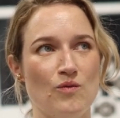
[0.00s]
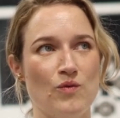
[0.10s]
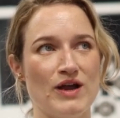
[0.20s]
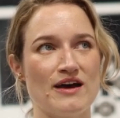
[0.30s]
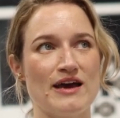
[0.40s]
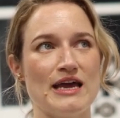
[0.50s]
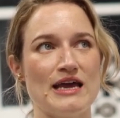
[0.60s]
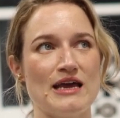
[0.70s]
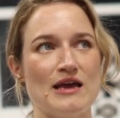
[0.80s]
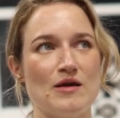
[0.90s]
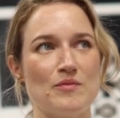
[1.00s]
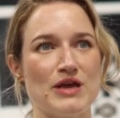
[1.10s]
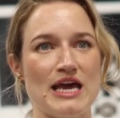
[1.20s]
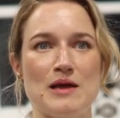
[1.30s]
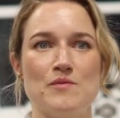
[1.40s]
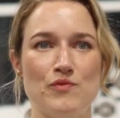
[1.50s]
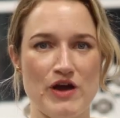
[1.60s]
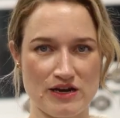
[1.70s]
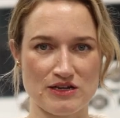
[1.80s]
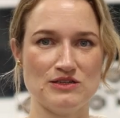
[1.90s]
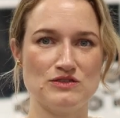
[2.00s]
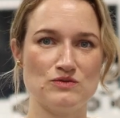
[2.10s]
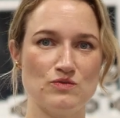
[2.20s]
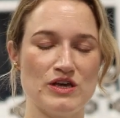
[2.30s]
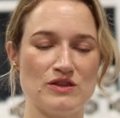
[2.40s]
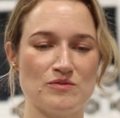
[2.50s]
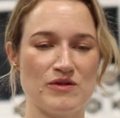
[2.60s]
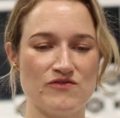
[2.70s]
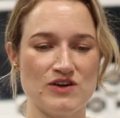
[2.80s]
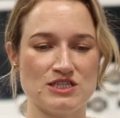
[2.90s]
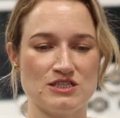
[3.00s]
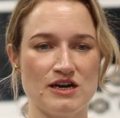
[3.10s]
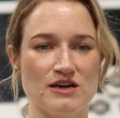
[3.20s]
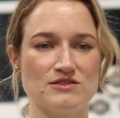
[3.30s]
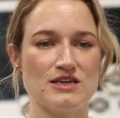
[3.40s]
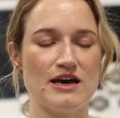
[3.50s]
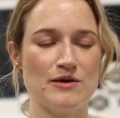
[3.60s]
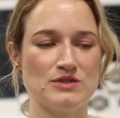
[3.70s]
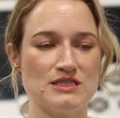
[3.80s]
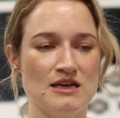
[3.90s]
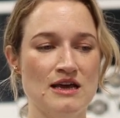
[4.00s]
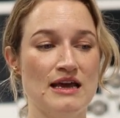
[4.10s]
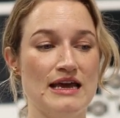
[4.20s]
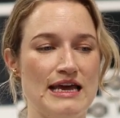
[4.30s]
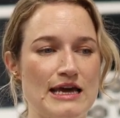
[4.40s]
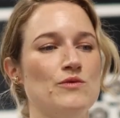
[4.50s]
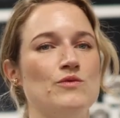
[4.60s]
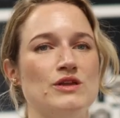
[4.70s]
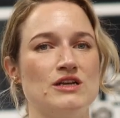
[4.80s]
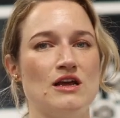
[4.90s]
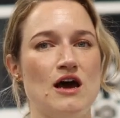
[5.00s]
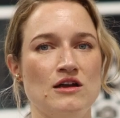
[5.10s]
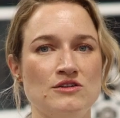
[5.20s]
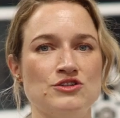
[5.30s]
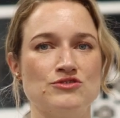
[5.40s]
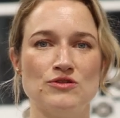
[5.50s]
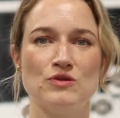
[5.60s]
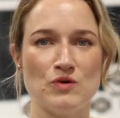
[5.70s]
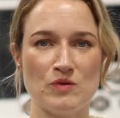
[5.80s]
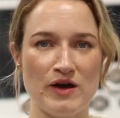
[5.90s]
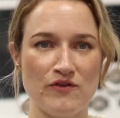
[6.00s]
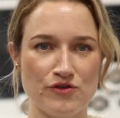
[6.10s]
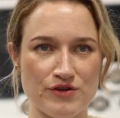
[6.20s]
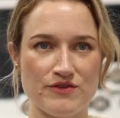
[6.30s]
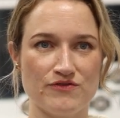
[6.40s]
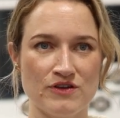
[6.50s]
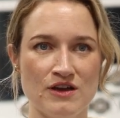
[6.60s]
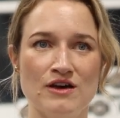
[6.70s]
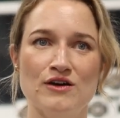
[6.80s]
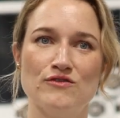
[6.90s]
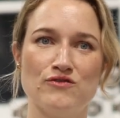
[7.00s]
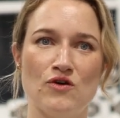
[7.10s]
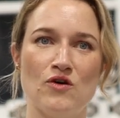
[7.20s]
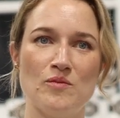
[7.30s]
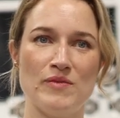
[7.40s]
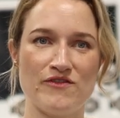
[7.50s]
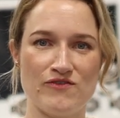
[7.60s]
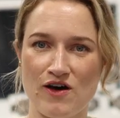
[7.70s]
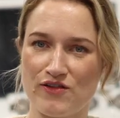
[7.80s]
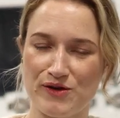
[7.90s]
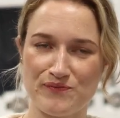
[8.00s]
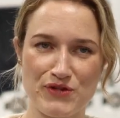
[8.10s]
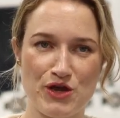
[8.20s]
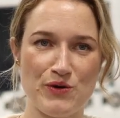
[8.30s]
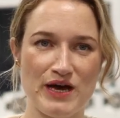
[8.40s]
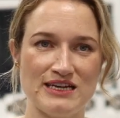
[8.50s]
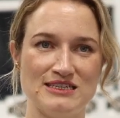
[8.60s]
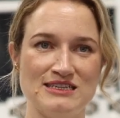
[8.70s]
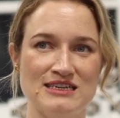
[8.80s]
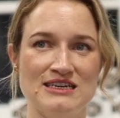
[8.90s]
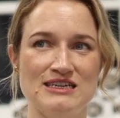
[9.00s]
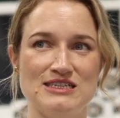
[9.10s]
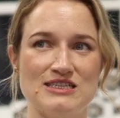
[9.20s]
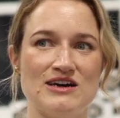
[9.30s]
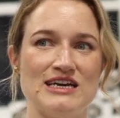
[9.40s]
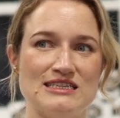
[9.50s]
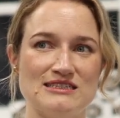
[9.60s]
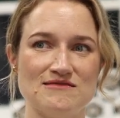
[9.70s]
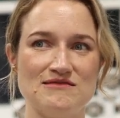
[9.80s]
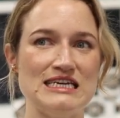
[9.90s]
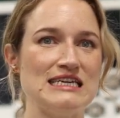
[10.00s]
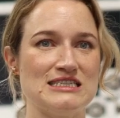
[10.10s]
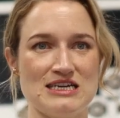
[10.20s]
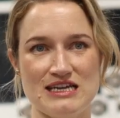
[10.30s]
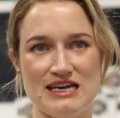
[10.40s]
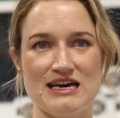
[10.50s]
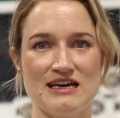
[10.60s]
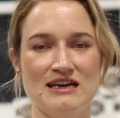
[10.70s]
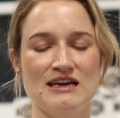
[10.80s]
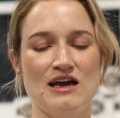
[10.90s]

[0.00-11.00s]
when I became pregnant with my first child, I was hit with an uncontrollable amount of grief for my father, who had died years earlier